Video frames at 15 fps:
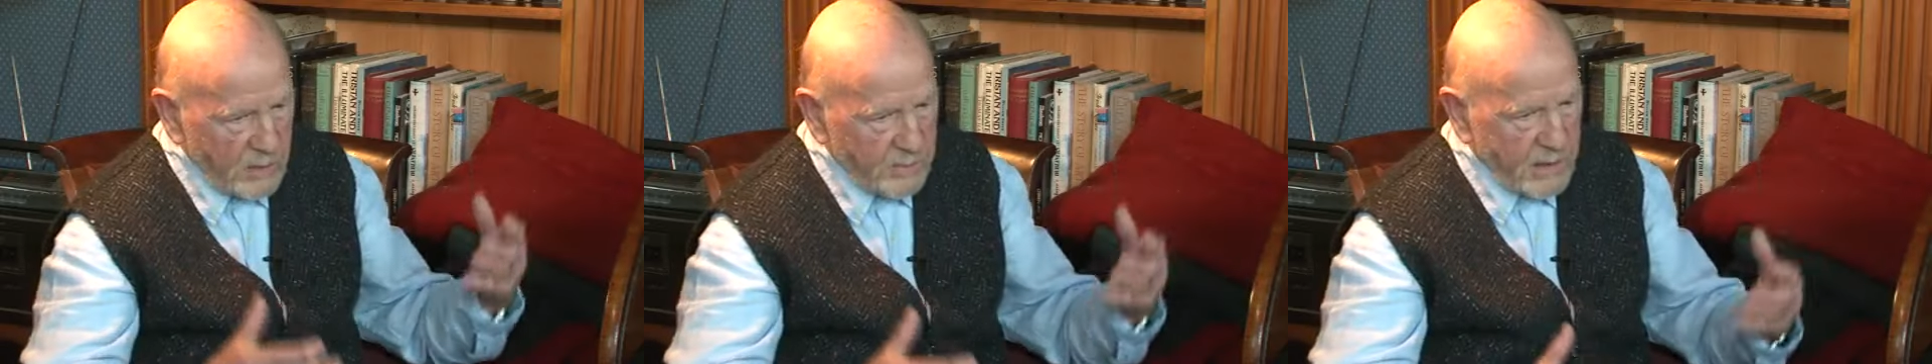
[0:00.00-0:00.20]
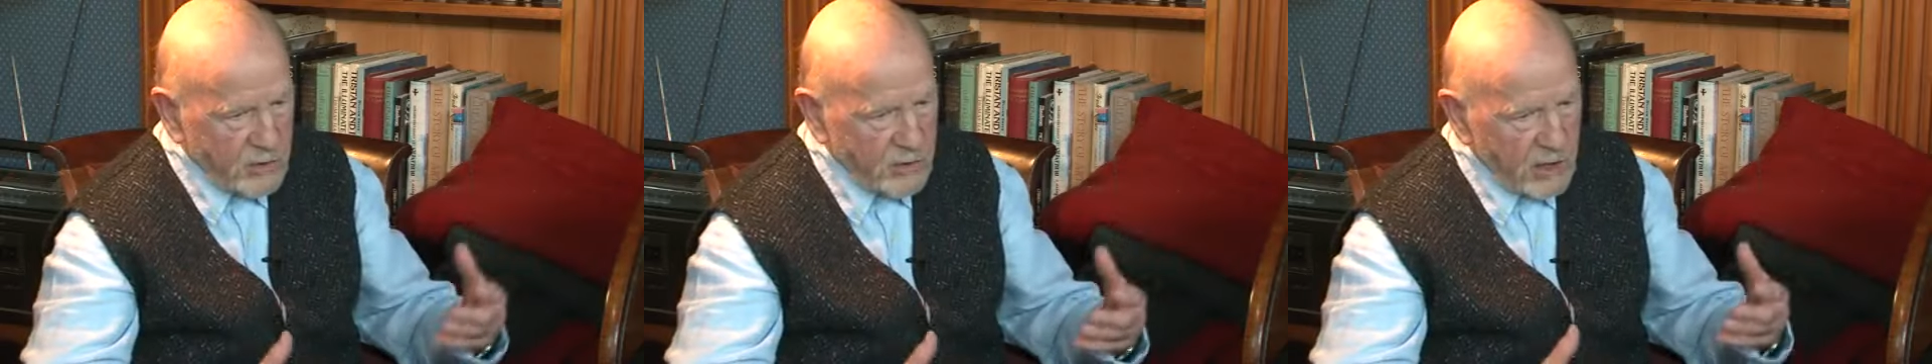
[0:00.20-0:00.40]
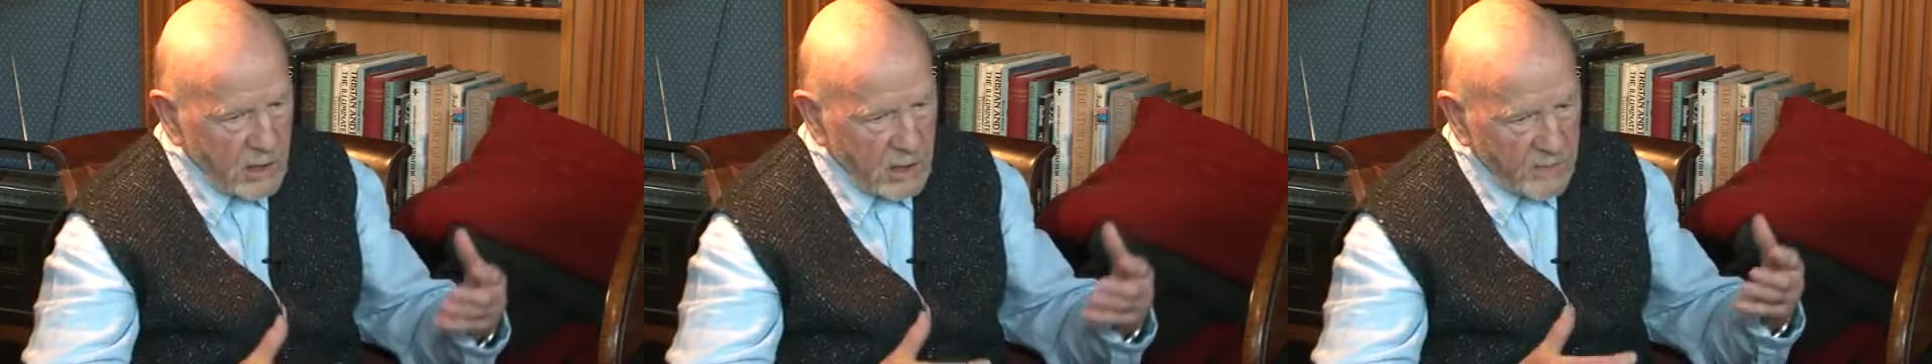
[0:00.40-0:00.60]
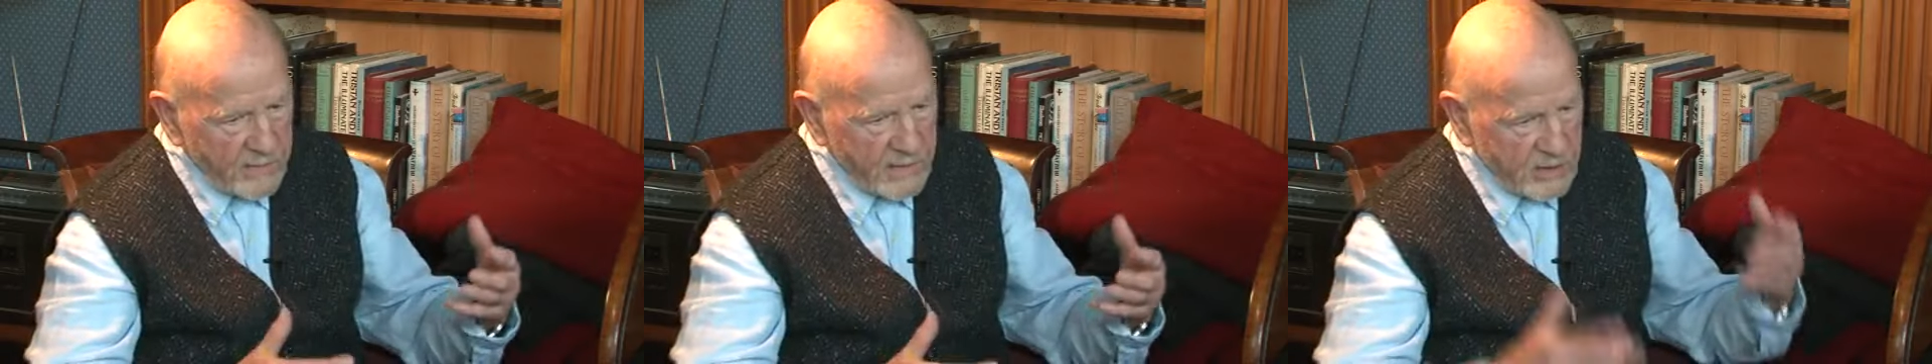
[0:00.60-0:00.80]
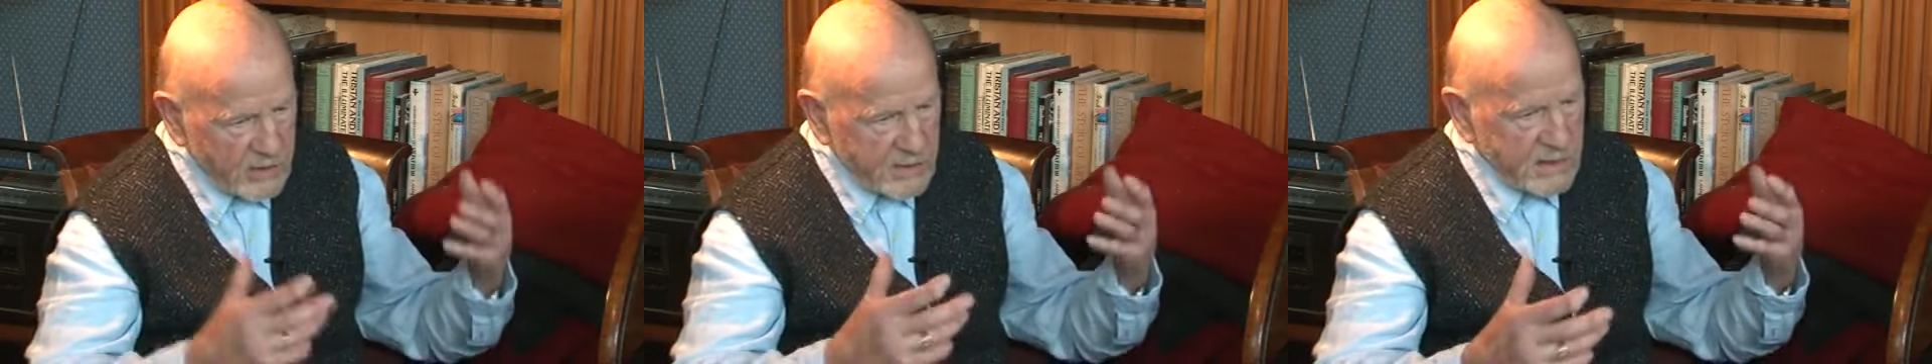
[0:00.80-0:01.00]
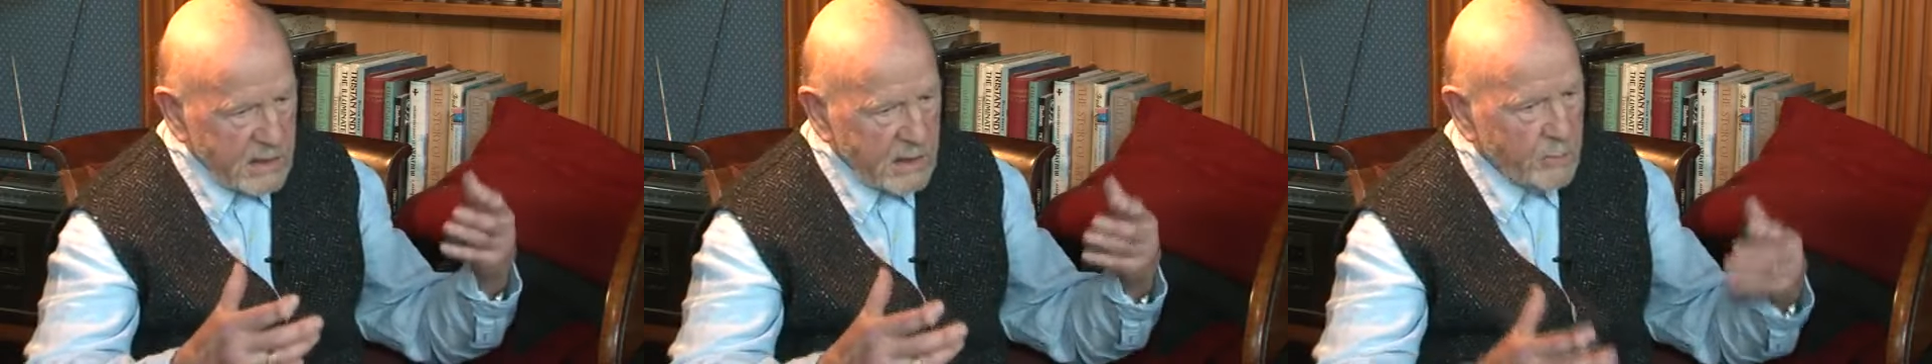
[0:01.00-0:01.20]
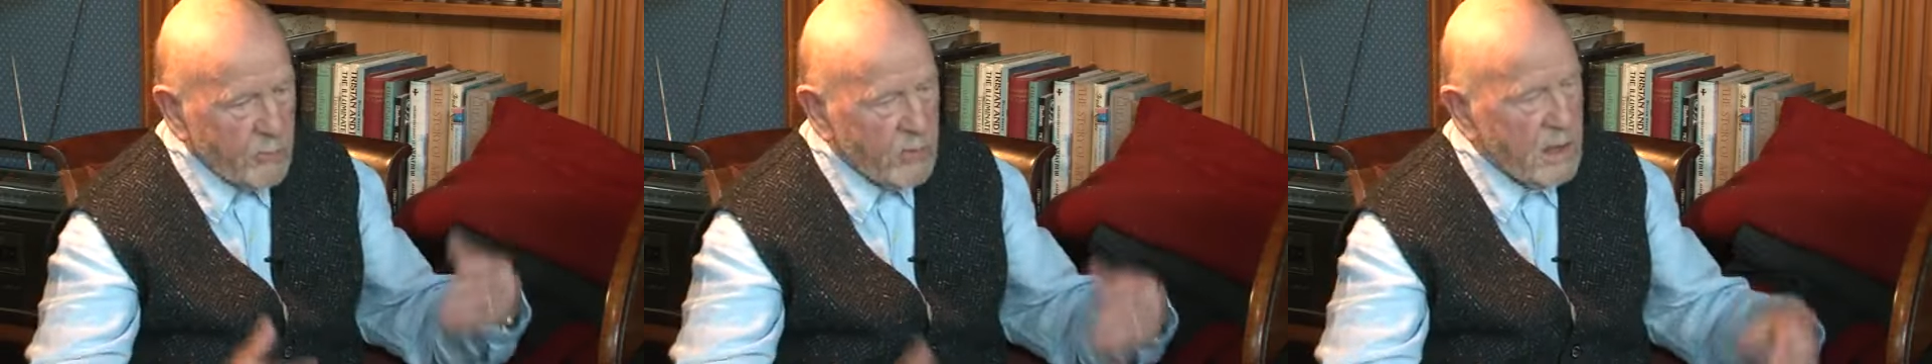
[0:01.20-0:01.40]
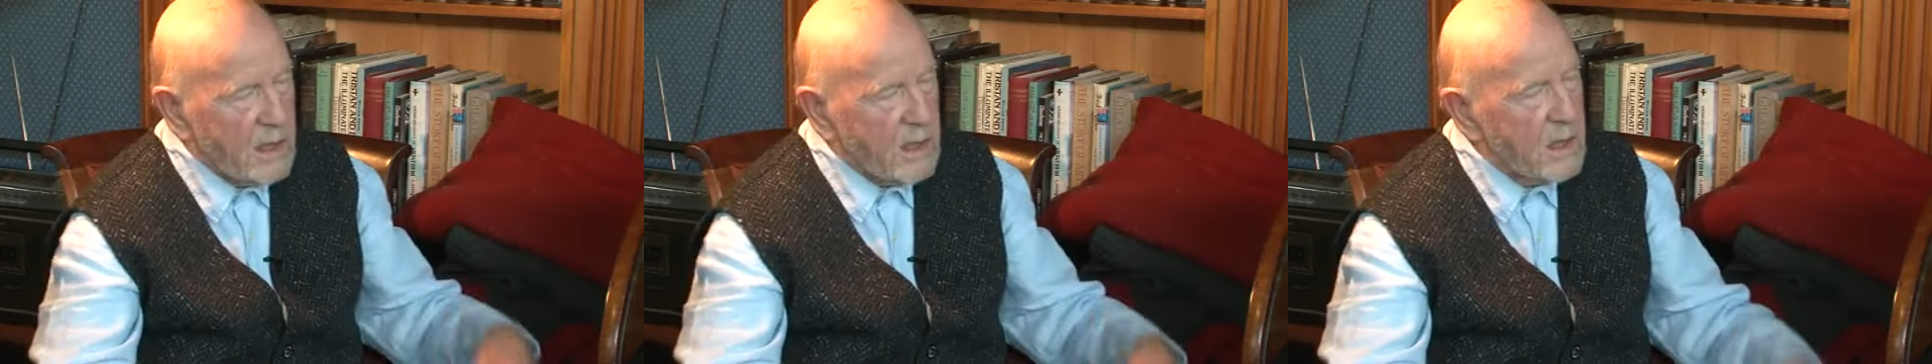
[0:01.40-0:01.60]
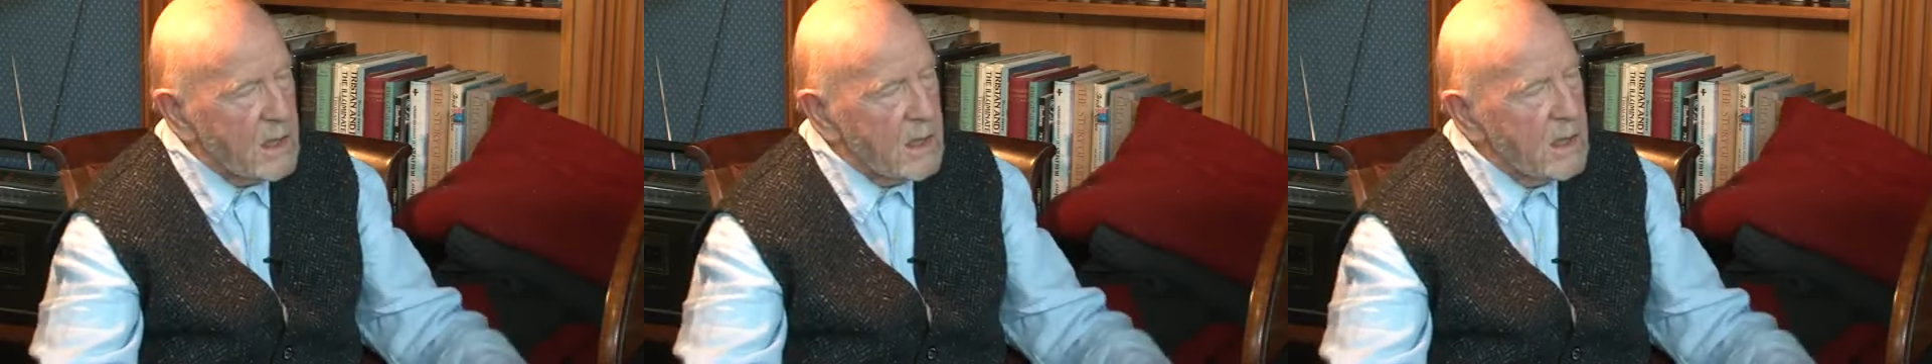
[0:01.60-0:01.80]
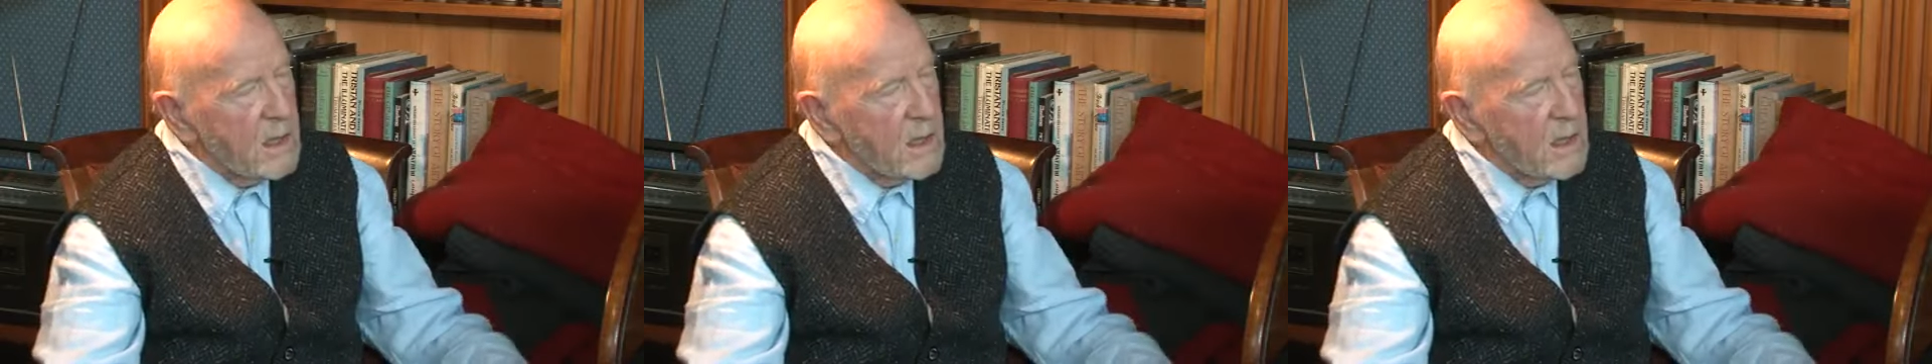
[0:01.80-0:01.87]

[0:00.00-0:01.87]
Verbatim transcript: by Chekhov. I just keep reading.